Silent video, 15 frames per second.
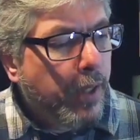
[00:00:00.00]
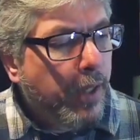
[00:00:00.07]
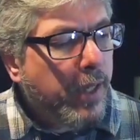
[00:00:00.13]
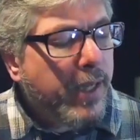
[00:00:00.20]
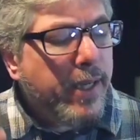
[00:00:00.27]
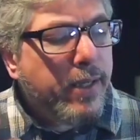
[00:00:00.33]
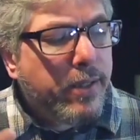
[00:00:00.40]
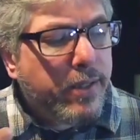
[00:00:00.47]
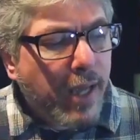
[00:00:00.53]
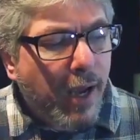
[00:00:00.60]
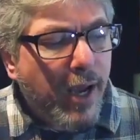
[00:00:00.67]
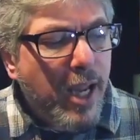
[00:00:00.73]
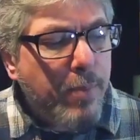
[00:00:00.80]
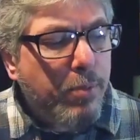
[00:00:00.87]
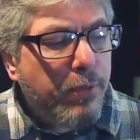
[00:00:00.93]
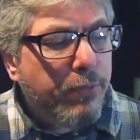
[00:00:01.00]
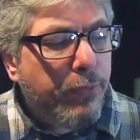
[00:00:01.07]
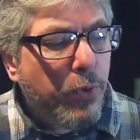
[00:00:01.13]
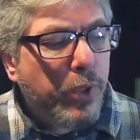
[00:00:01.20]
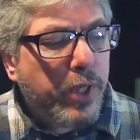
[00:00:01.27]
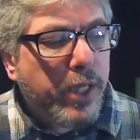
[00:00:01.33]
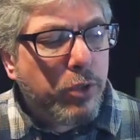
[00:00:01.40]
he'd die
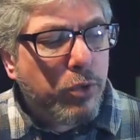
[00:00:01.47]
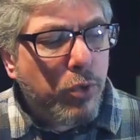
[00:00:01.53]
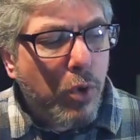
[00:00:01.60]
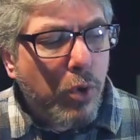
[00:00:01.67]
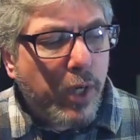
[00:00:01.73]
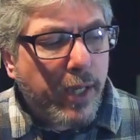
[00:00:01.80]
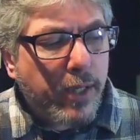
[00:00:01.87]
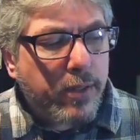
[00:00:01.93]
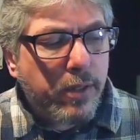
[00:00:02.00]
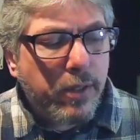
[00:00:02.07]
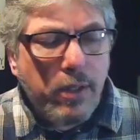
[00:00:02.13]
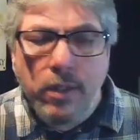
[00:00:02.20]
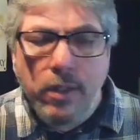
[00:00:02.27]
before he'd wrong it.